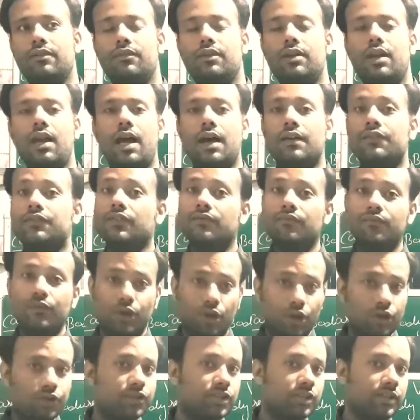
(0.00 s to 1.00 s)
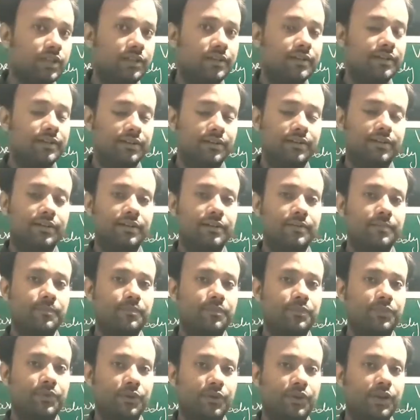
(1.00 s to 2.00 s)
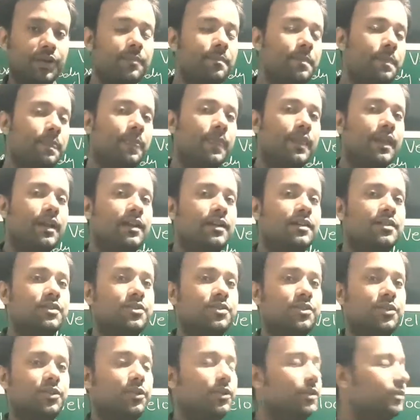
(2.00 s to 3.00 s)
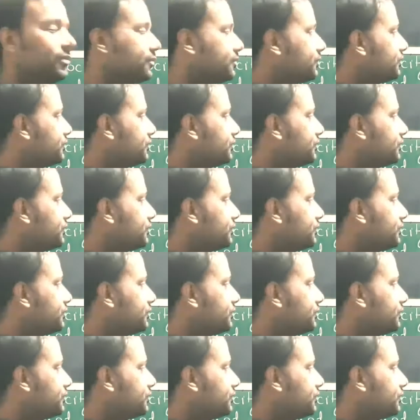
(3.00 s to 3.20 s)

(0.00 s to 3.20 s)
will have some velocity. Okay, so